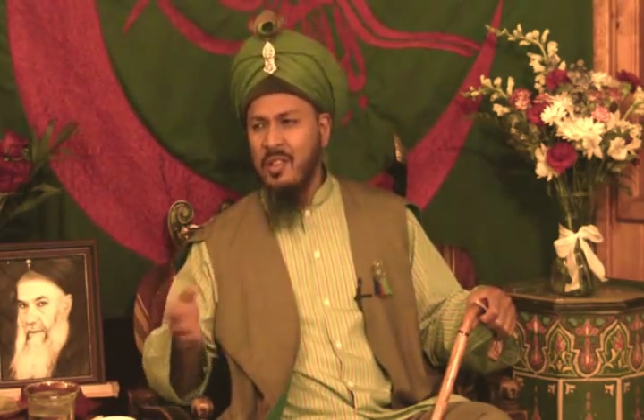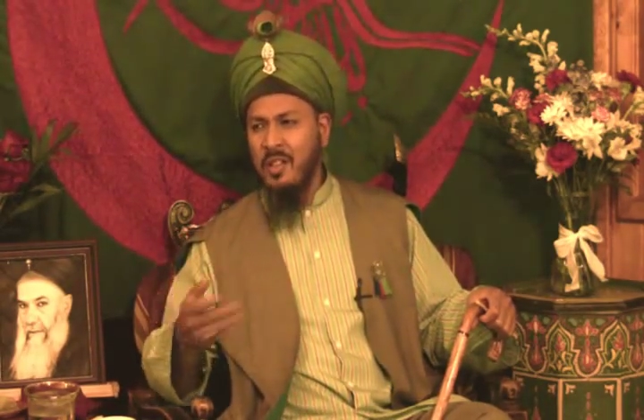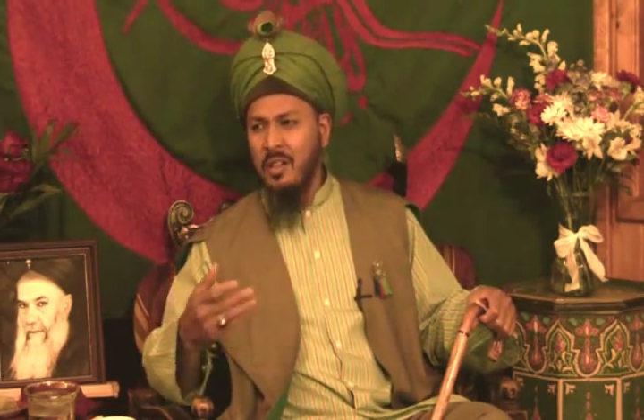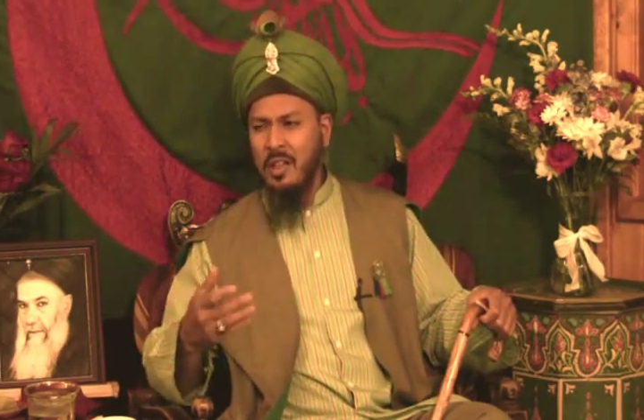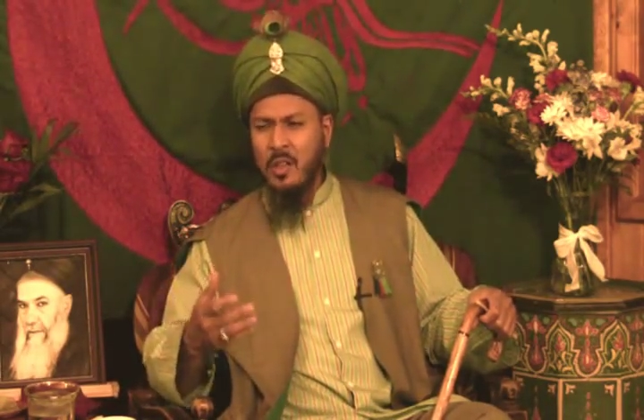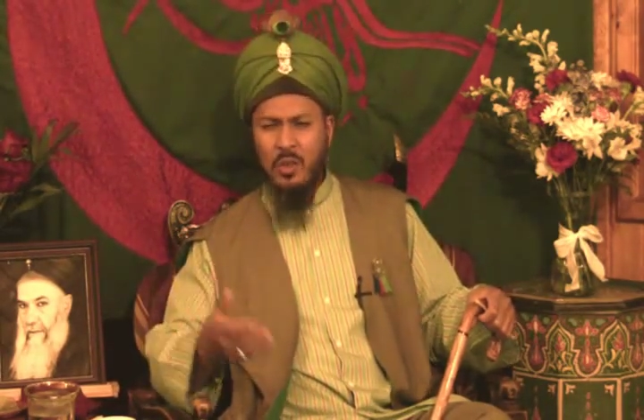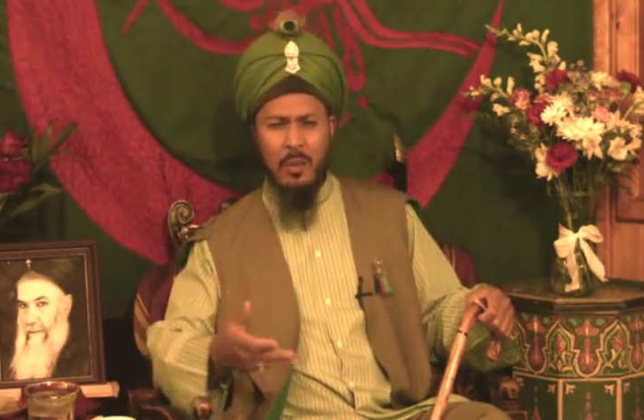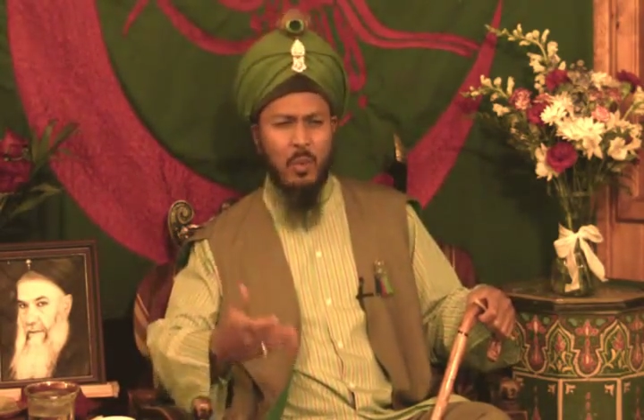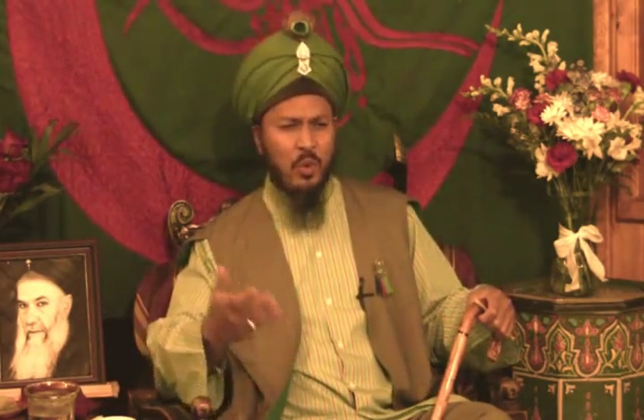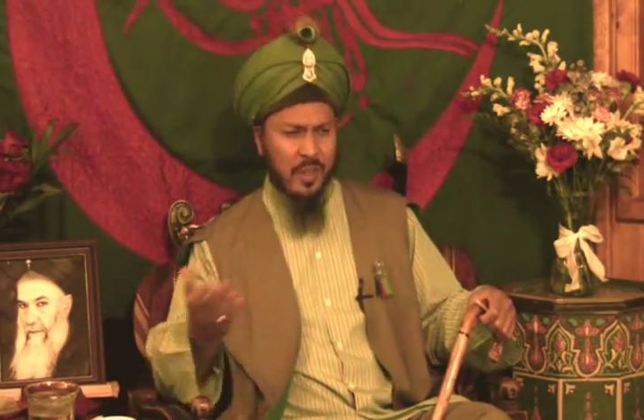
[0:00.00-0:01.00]
isn't it? That's
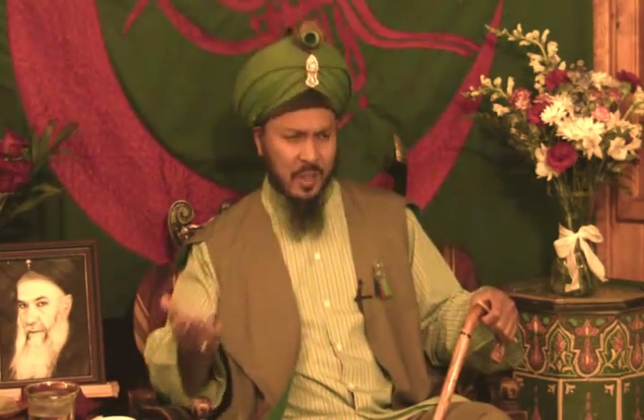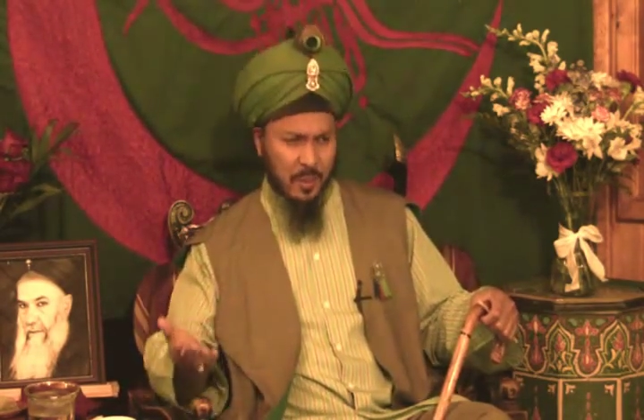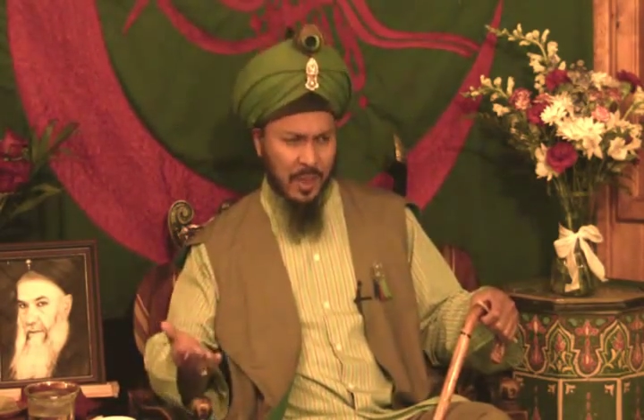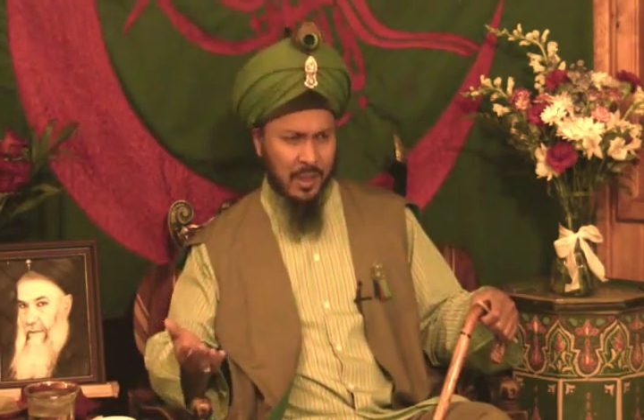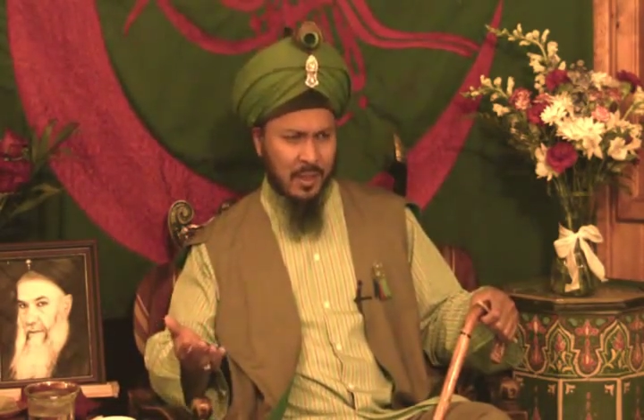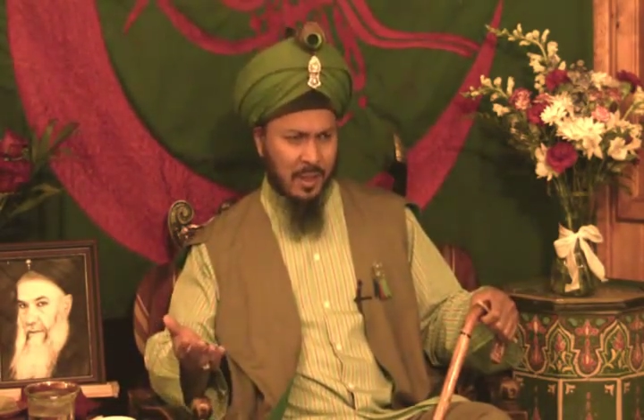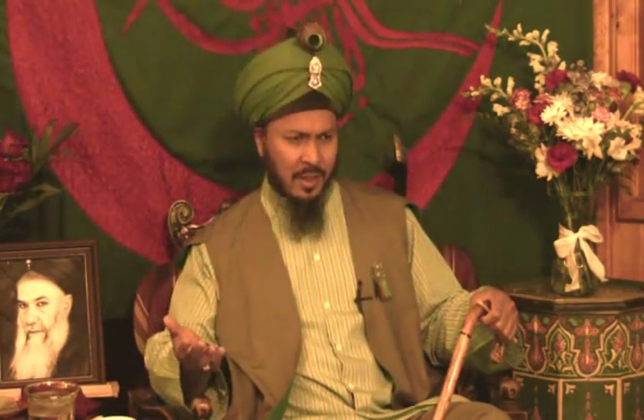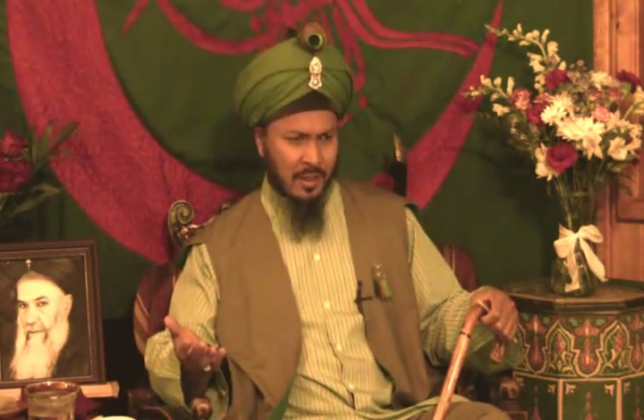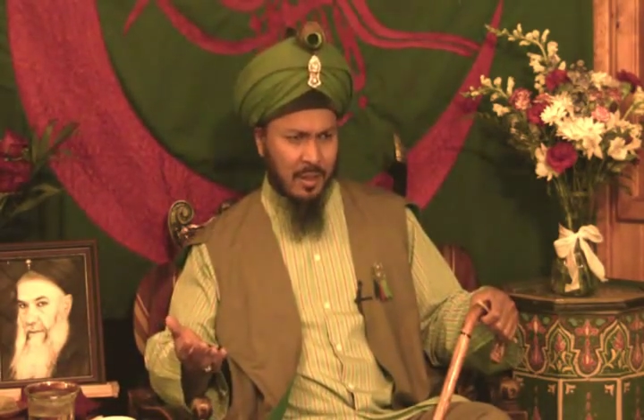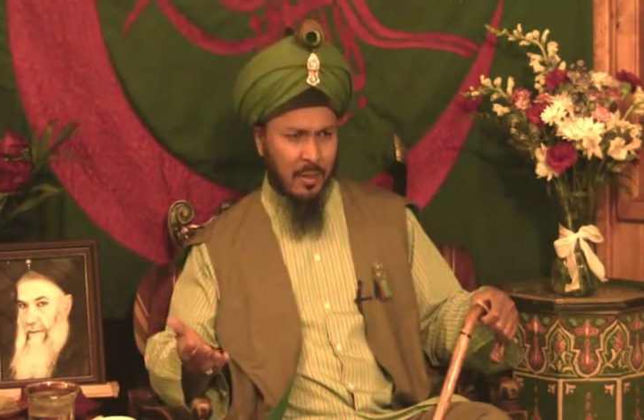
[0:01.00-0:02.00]
what movies mean, isn't it?